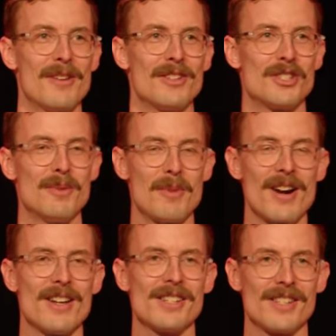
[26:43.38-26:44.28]
she
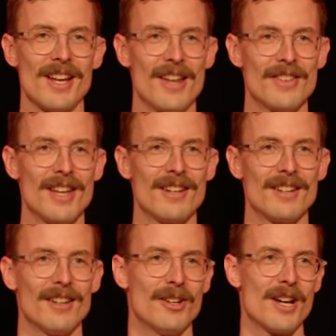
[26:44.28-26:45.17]
marries and
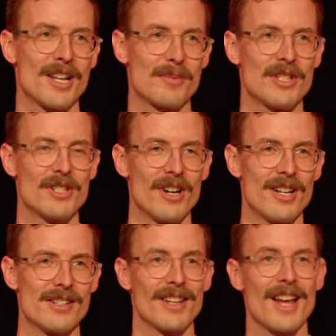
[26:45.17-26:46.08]
then her husband
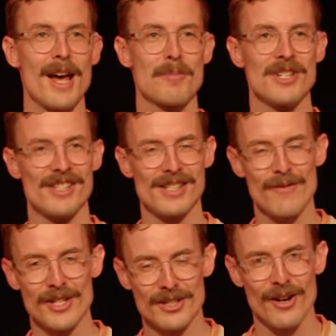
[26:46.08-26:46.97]
dies, and that happens
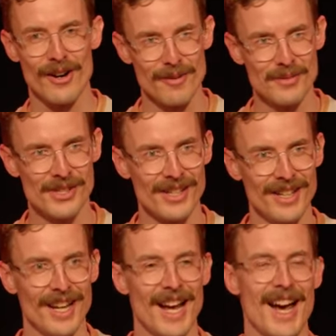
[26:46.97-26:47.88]
7 times.
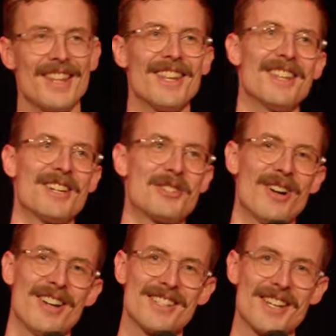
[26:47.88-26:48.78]
And then they
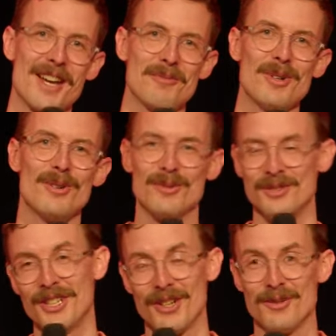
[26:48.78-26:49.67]
try and say, well,
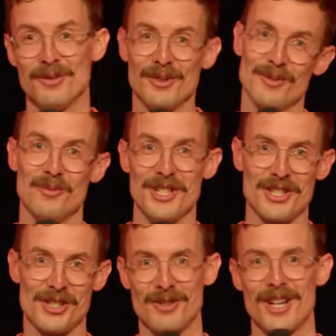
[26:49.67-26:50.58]
you know,
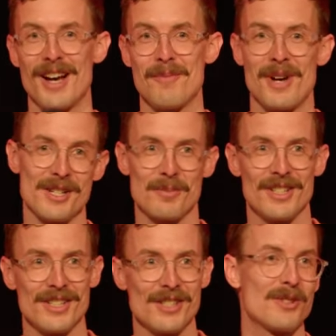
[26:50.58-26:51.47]
which
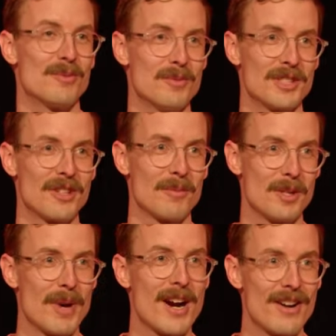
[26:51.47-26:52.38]
husband is this woman going to
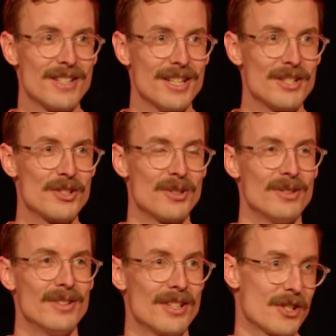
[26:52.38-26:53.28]
be married
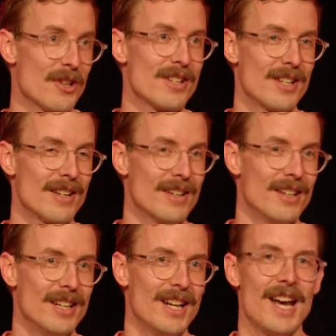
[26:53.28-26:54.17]
into eternity?
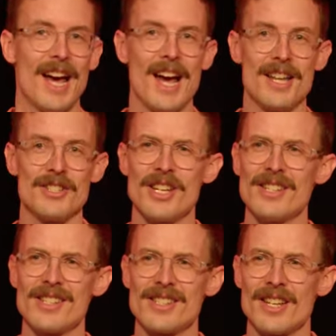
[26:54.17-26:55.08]
And
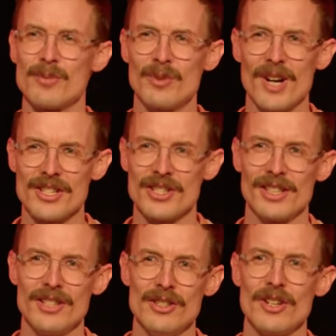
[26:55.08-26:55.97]
Jesus says, well,
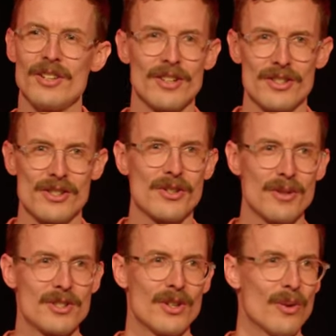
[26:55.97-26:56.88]
actually, you don't know the
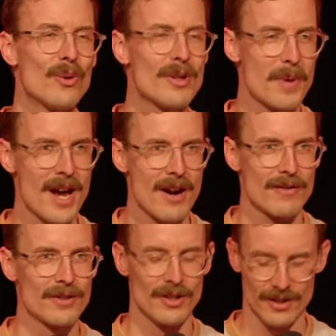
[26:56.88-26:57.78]
scripture or the power
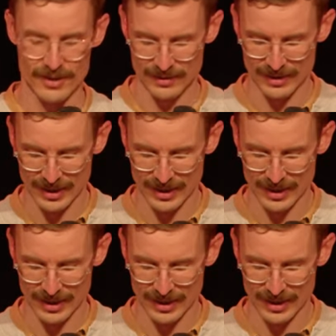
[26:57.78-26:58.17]
of God.